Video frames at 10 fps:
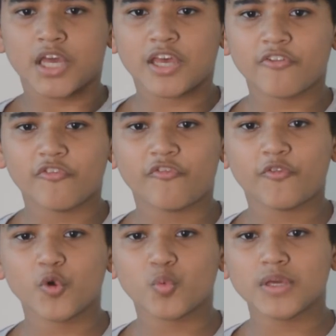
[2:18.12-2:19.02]

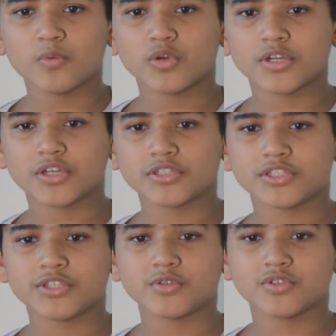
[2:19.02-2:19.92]
If we were
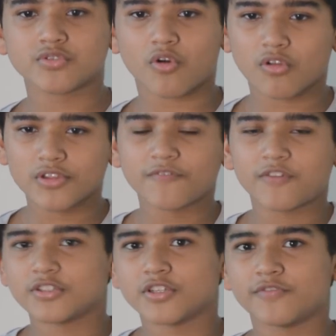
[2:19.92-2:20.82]
to use all the
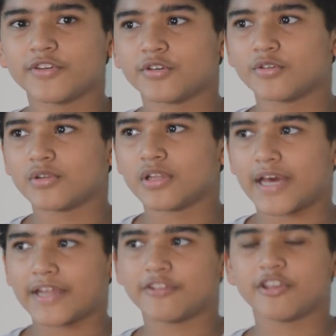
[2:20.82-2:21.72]
fossil fuel
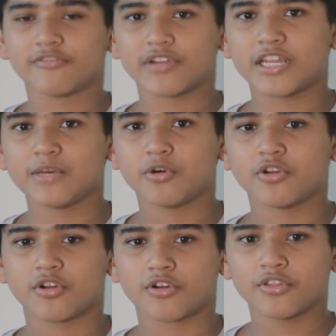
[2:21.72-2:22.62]
and uranium on
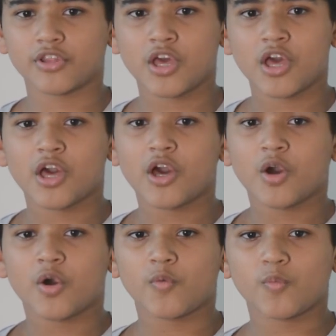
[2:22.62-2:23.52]
Earth,
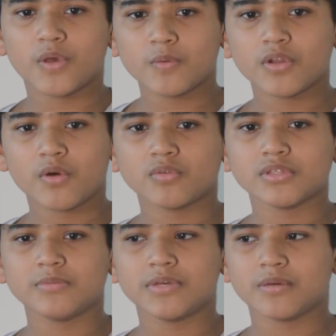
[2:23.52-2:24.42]
we would
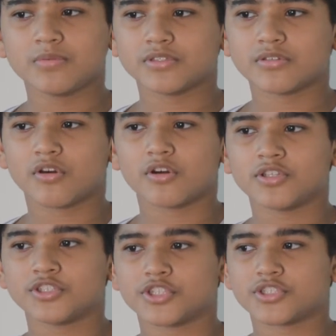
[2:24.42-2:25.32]
only be able to
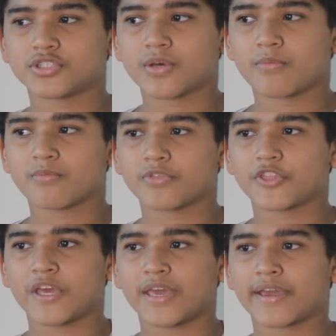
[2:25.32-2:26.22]
launch
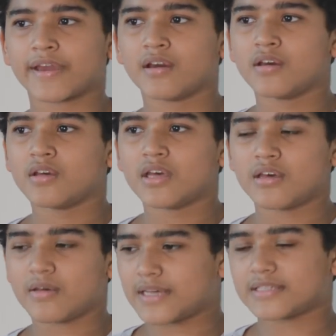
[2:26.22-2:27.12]
something
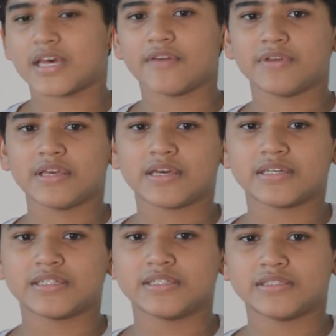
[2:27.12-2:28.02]
as heavy
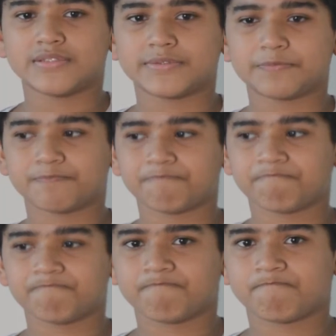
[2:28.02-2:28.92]
as
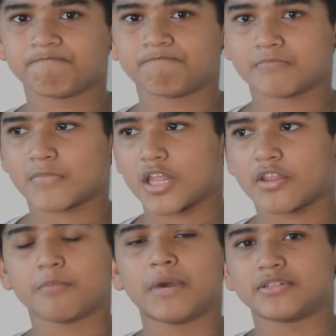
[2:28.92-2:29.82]

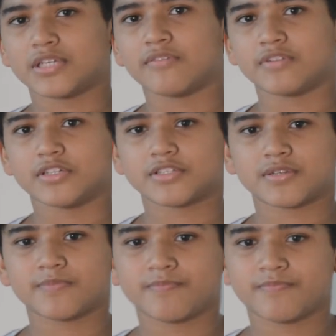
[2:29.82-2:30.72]
the Mount Everest.